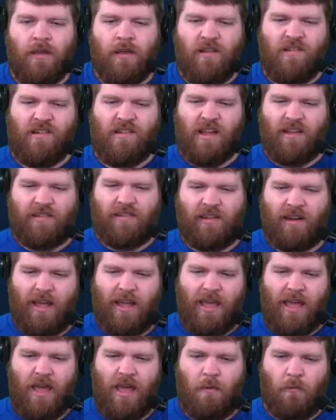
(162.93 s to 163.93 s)
Jason
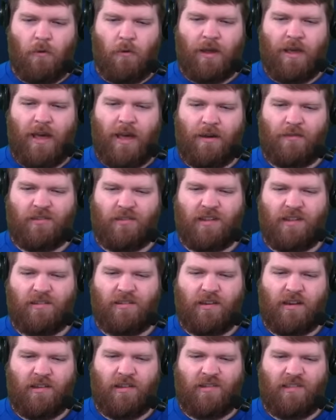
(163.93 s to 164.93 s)
M., what kind of
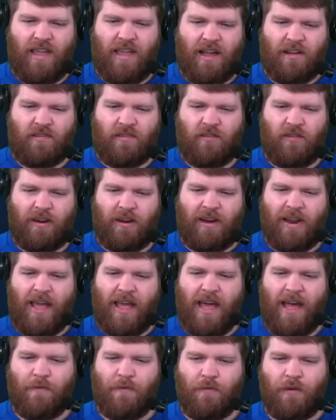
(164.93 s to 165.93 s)
season does Dexter need to
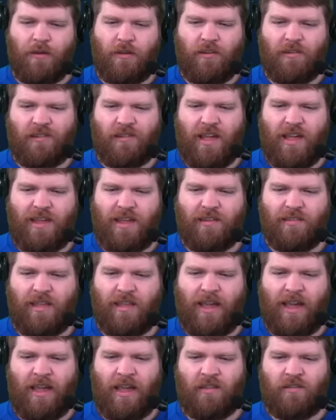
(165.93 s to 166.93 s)
have for you to say he's
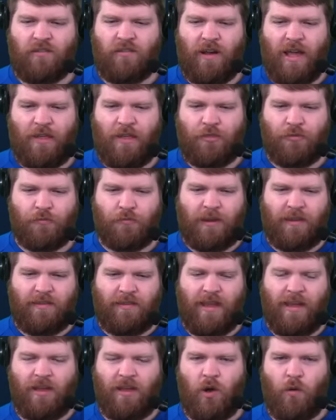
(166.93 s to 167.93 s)
the answer at three
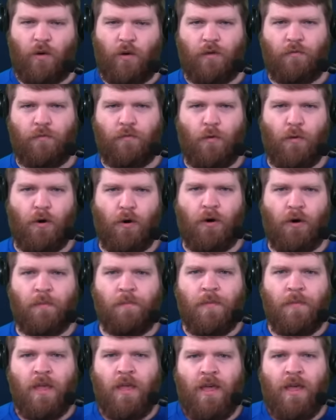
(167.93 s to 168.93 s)
tech going forward?
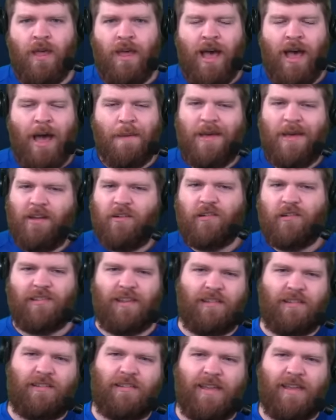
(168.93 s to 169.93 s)
I mean, he just
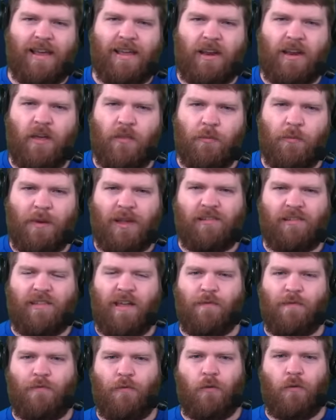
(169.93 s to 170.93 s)
needs to take another big
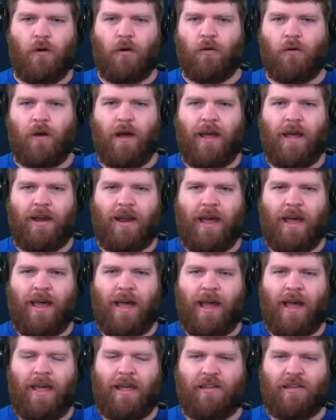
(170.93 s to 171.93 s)
step forward, right? I,
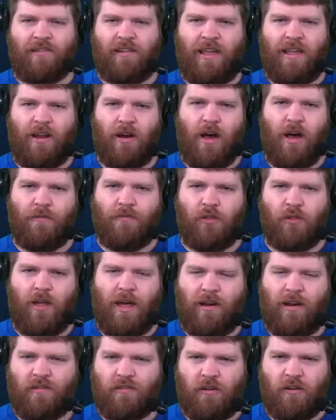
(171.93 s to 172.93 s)
I, his get off the
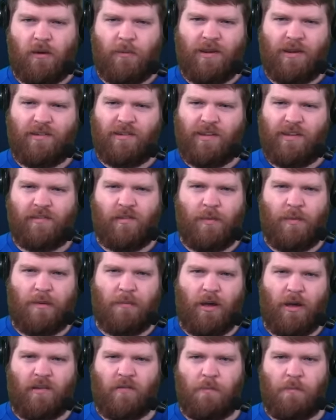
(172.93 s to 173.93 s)
line of scrimmage needs to be
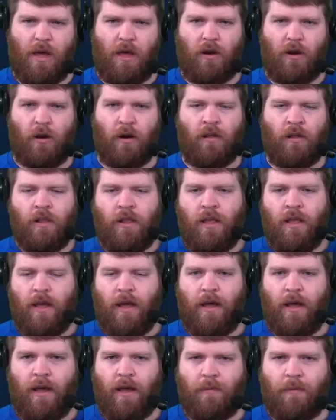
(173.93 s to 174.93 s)
much better.
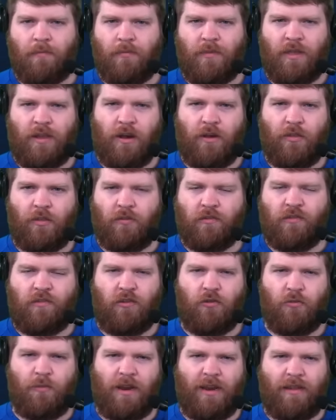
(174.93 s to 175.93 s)
Um, you know, there's
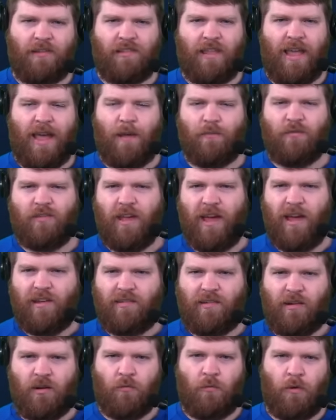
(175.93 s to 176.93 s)
too many snaps last
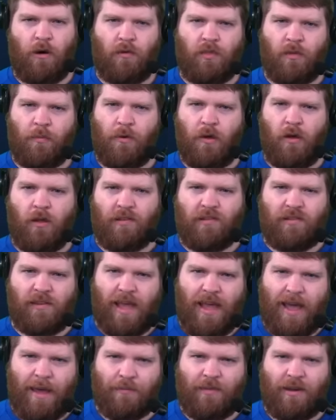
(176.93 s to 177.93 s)
year where the ball is
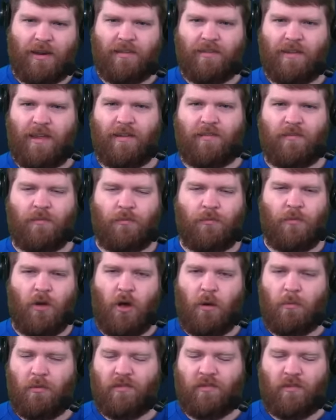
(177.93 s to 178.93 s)
snapped and it takes him
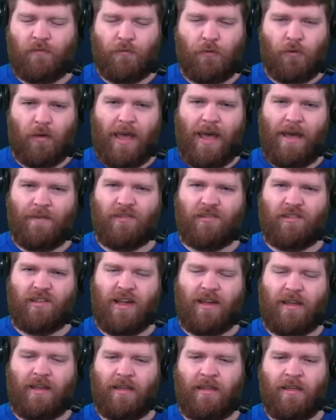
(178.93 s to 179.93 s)
almost a full half
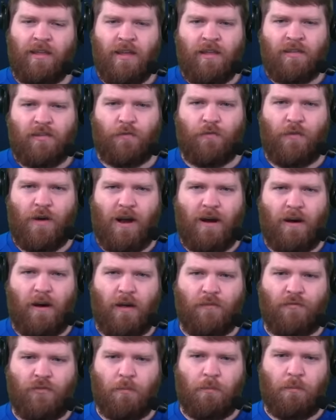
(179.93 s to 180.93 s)
second to fire off the